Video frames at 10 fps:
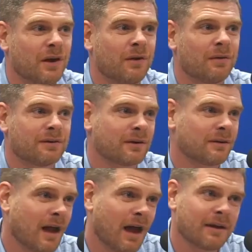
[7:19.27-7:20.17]
there's a
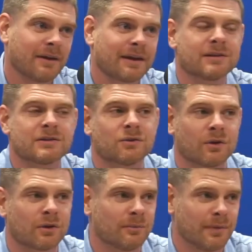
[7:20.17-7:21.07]
lot of like
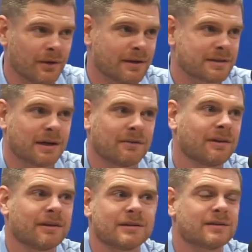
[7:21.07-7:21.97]
historical buildings and
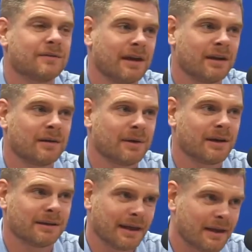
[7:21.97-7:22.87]
everything in Savannah, but
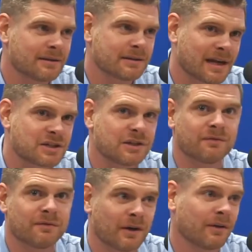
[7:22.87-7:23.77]
Atlanta is actually
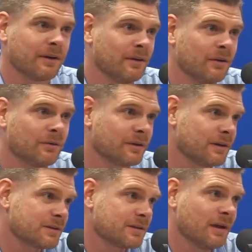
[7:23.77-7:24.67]
fairly new
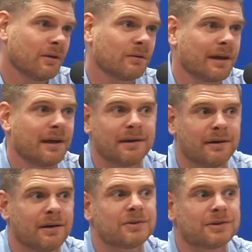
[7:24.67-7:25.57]
since late
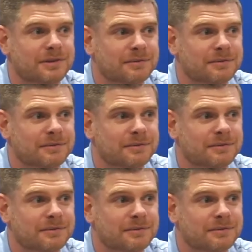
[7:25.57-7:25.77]
1800s.